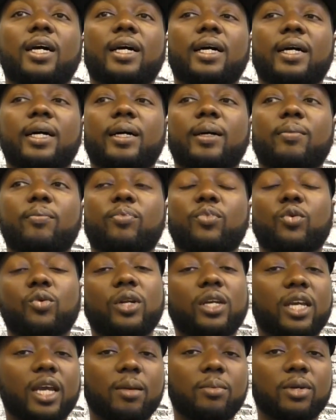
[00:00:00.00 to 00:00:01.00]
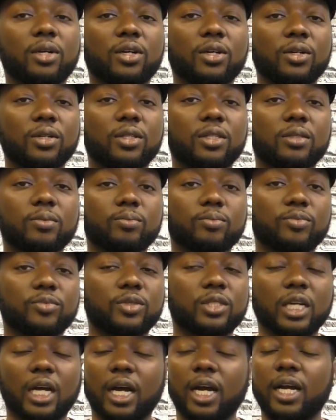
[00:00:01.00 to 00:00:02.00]
um, when he came to earth
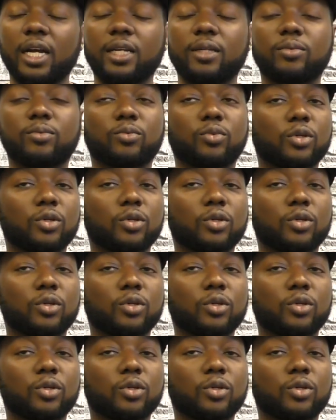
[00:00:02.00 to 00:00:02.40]
died,